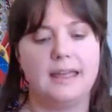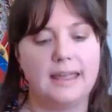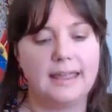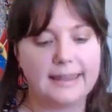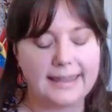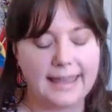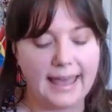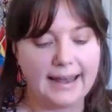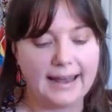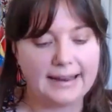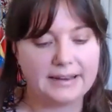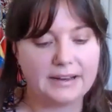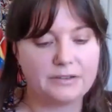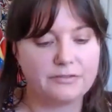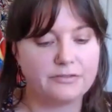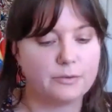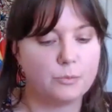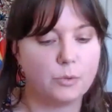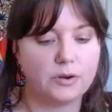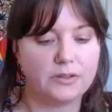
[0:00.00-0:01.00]
In
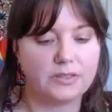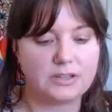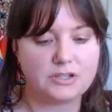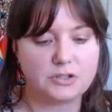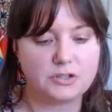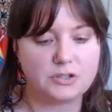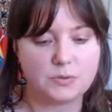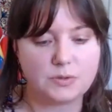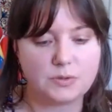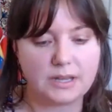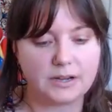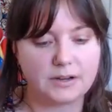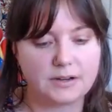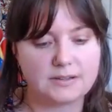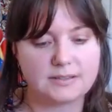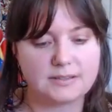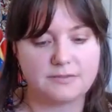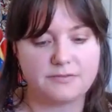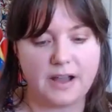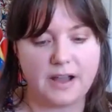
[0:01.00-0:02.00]
Canada, for more than 2
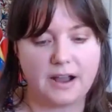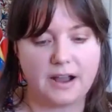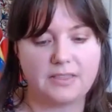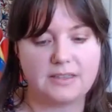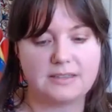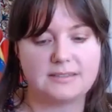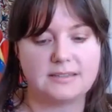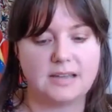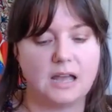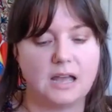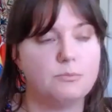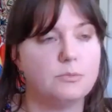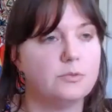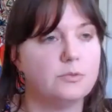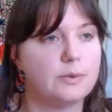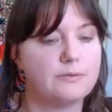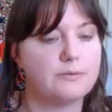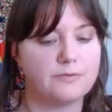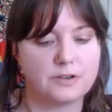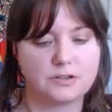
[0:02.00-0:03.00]
years, the Fire This Time
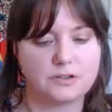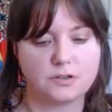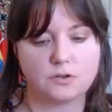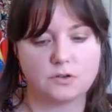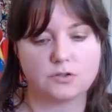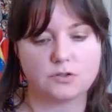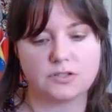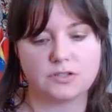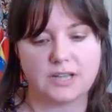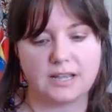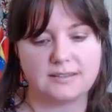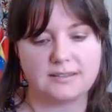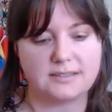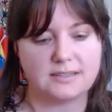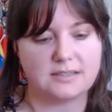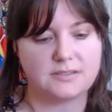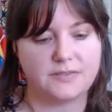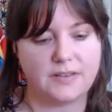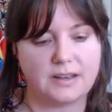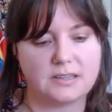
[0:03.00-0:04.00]
Movement for Social
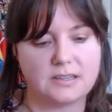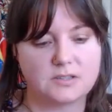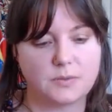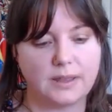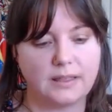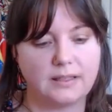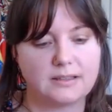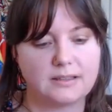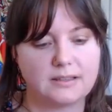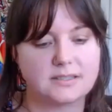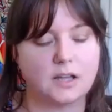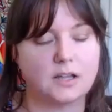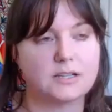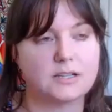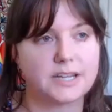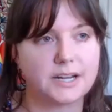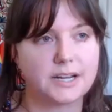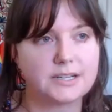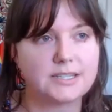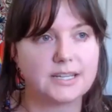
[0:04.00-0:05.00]
Justice Venezuela
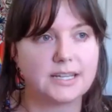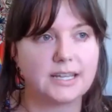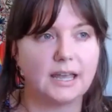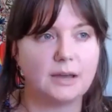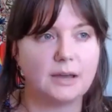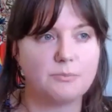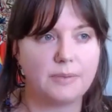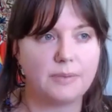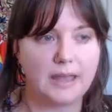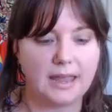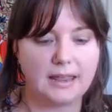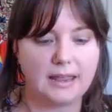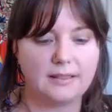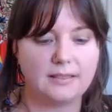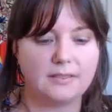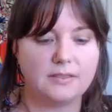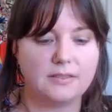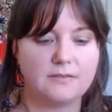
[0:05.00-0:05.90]
Solidarity Campaign,